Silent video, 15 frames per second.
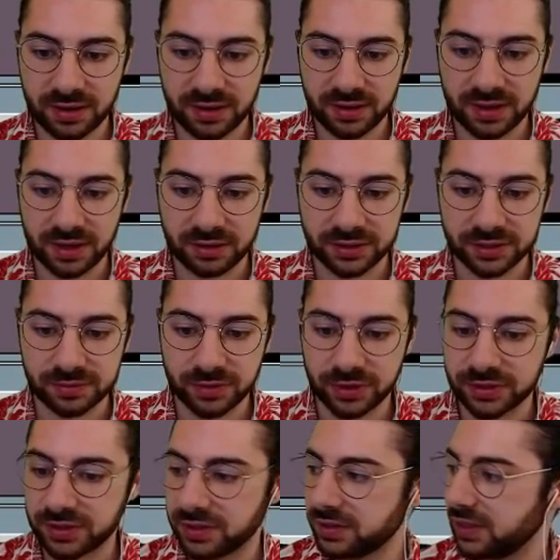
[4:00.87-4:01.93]
Then I'll just
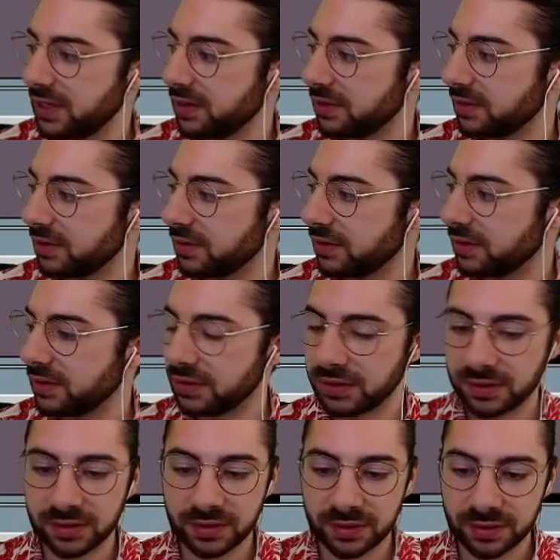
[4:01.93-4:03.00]
merge this down.
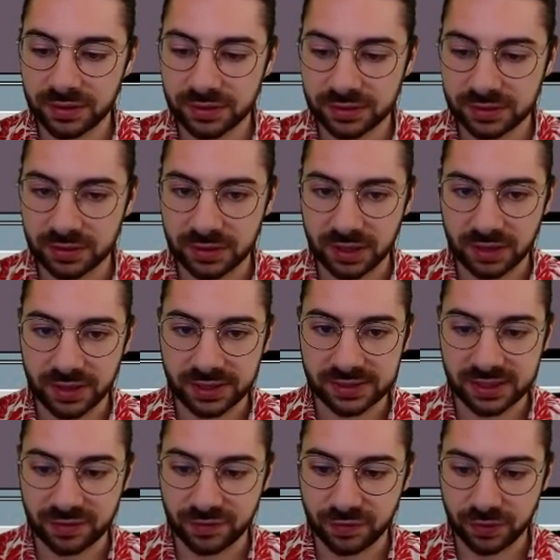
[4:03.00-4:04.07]
So now that's
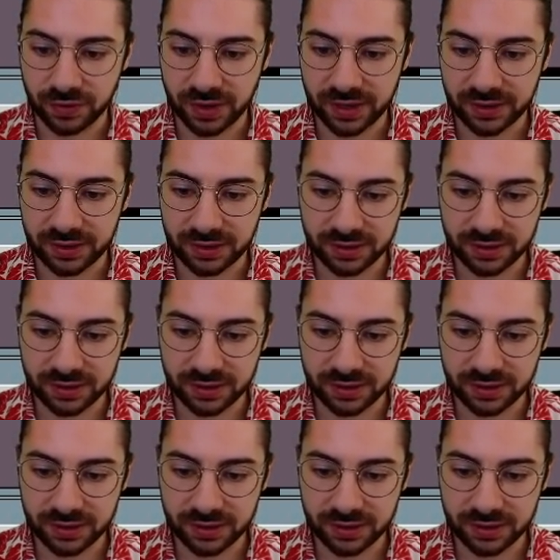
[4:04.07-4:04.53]
our foreground.